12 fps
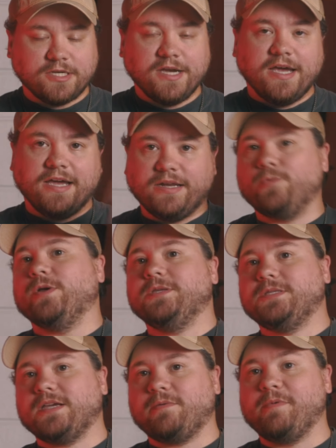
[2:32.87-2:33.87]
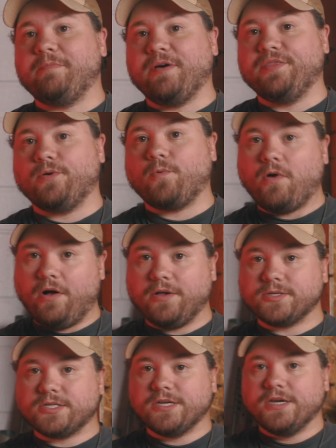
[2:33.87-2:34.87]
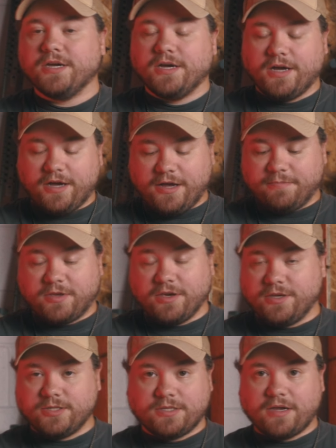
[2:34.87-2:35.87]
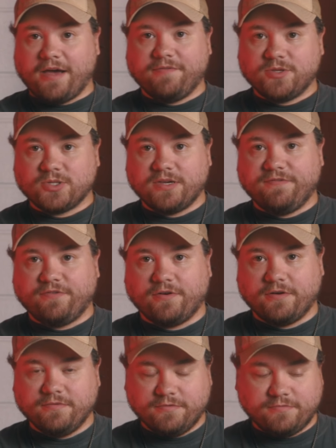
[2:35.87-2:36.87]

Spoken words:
and then want to stick them up on their walls because obviously for